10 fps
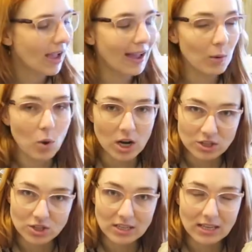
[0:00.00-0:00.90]
I
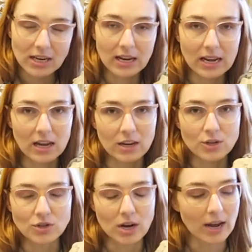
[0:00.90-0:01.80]
washed it and I hung
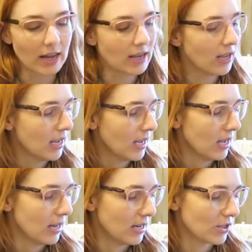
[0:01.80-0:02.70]
it dry
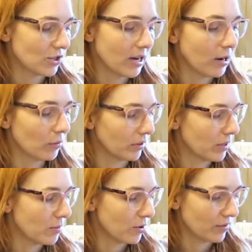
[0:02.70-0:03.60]
and it turned out
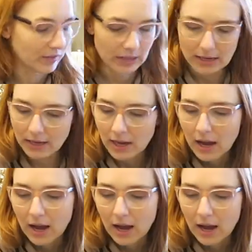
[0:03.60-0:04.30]
really beautifully.